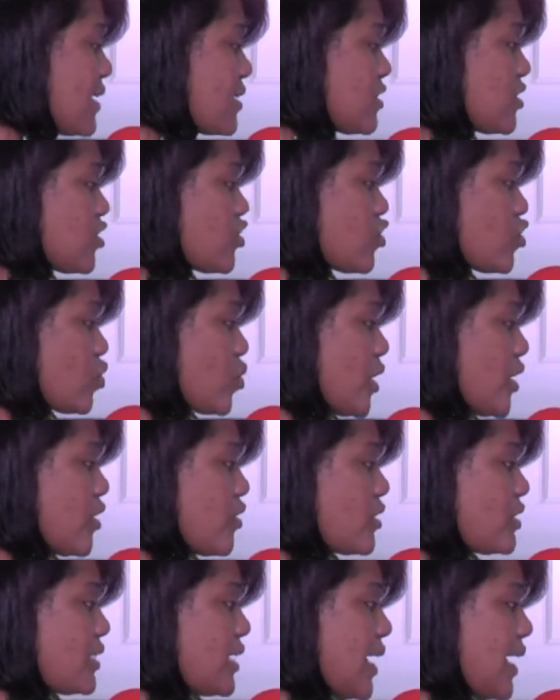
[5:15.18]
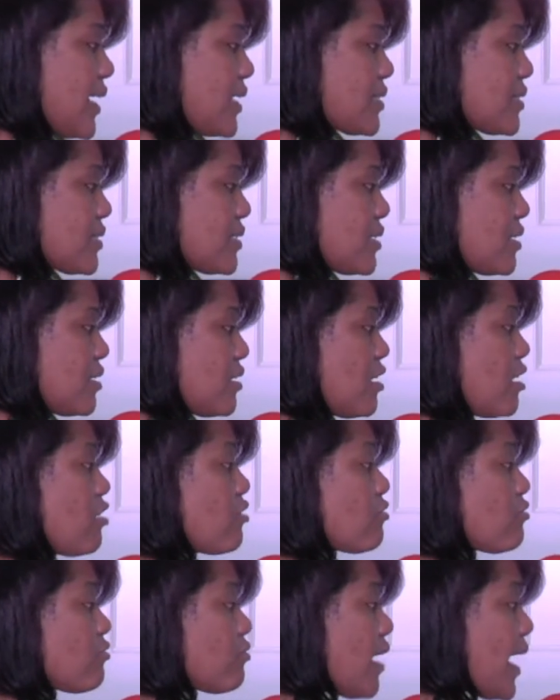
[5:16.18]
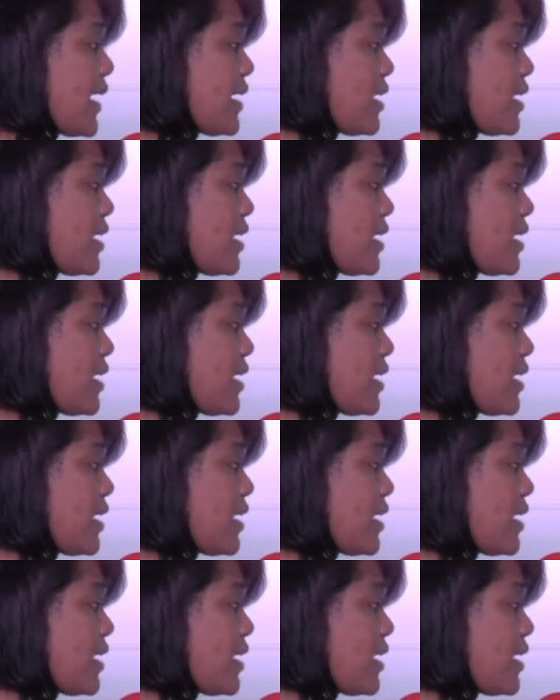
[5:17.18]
the story or text. Write a